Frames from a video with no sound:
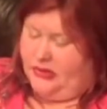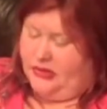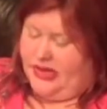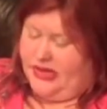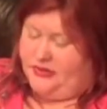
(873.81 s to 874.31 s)

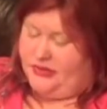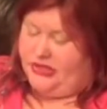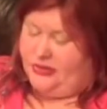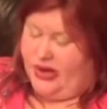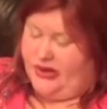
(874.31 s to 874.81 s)
as rich
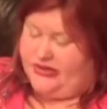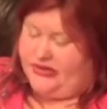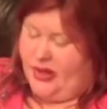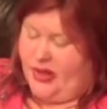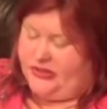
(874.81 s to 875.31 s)
and bright as a
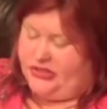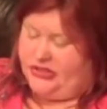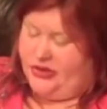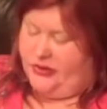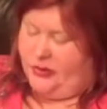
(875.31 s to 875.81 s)
polished
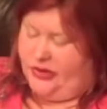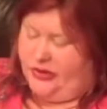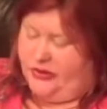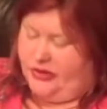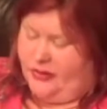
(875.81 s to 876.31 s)
cherry wood,
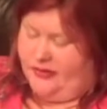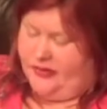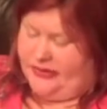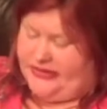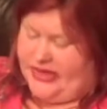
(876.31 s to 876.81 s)
coming
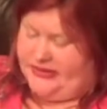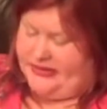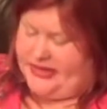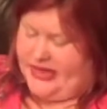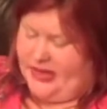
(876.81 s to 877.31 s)
from inside the
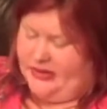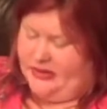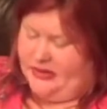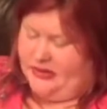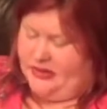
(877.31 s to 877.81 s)
sack.
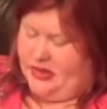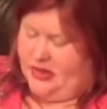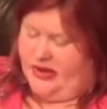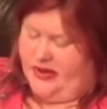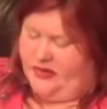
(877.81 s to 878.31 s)

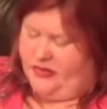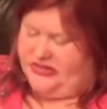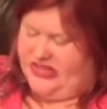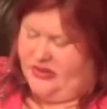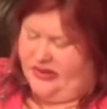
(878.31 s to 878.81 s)
Whatever
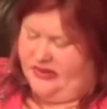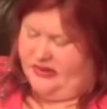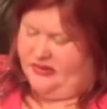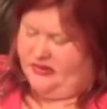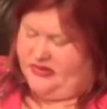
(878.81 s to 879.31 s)
was
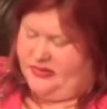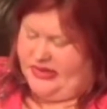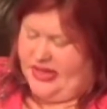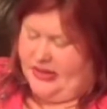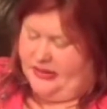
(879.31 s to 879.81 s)
glowing was
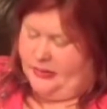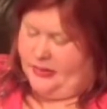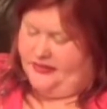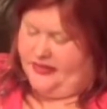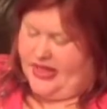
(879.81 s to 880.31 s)
being held in
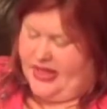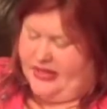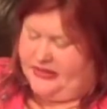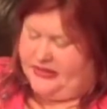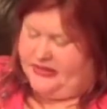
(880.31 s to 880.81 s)
one of the
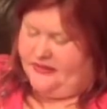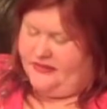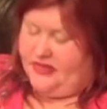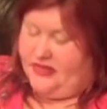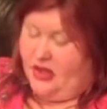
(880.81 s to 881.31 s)
hands
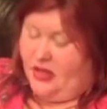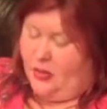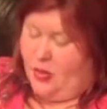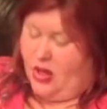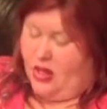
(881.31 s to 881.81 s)
of the thing on
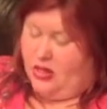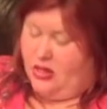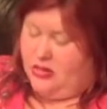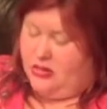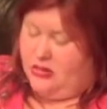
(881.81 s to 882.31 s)
the wall.